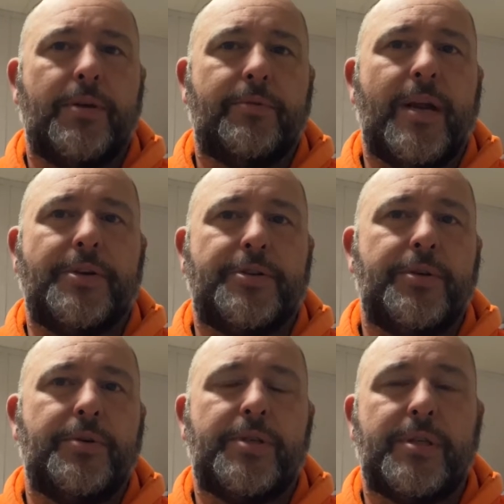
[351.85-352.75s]
great
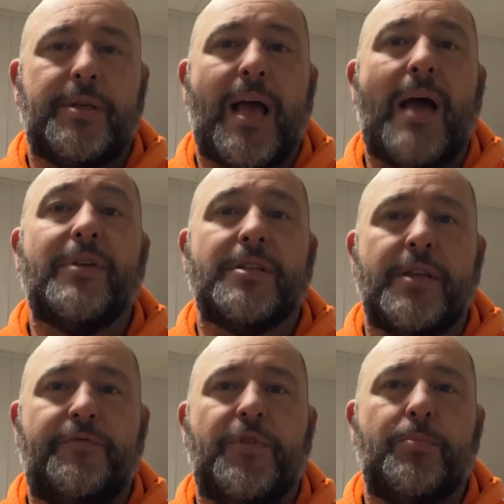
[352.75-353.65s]
shoes, and obviously
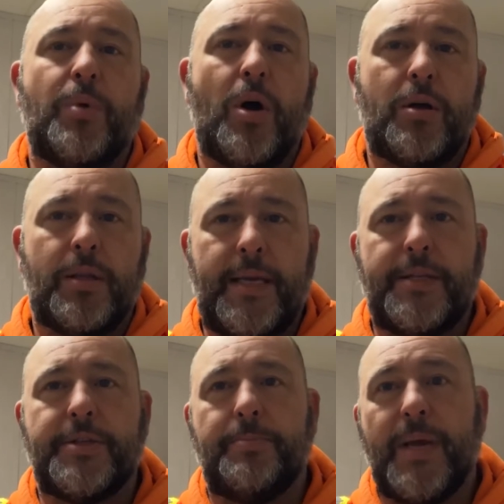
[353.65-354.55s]
football
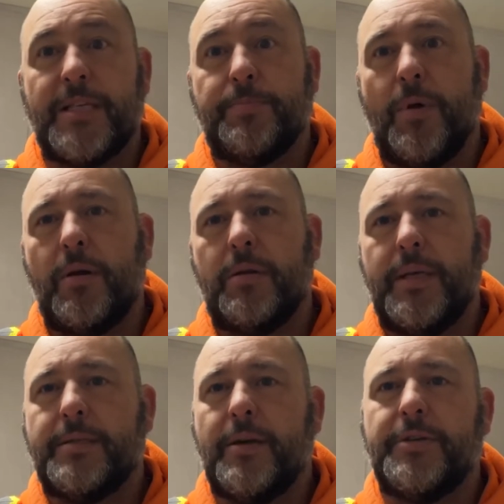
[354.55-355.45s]
cleats or baseball
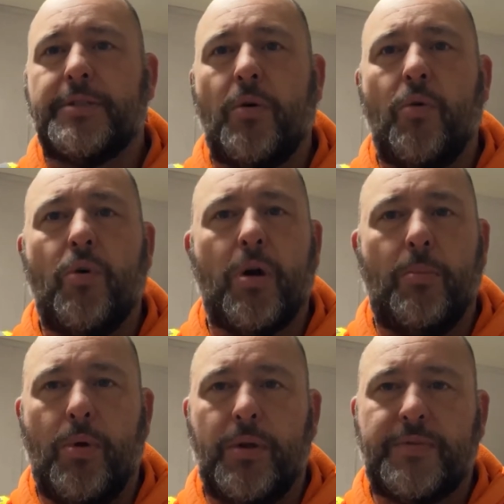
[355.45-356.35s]
cleats are just
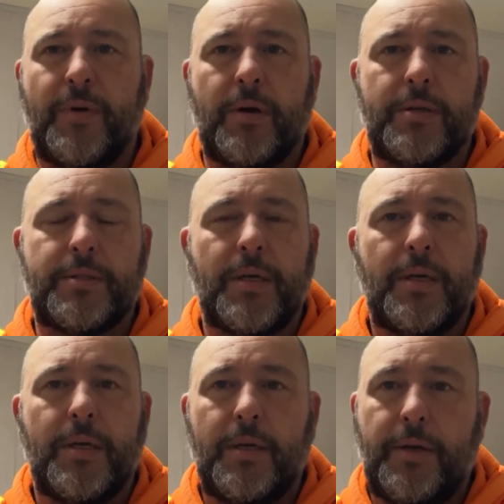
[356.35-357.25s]
horrible as far as
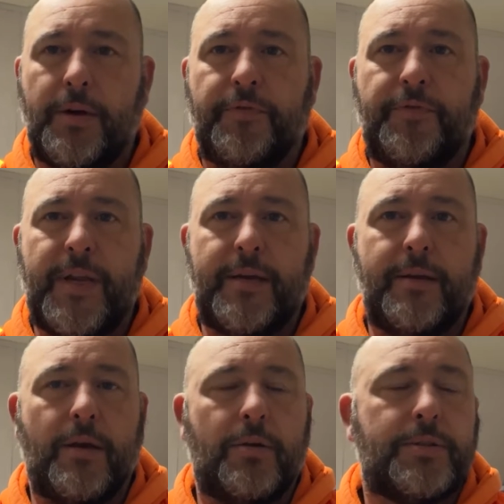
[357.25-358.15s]
your feet go.